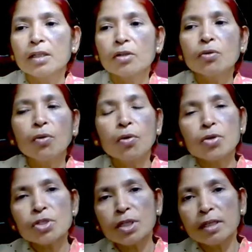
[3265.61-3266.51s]
to
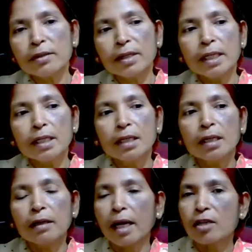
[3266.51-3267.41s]
host country
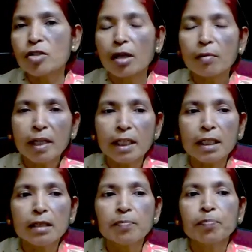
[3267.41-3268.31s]
like Germany,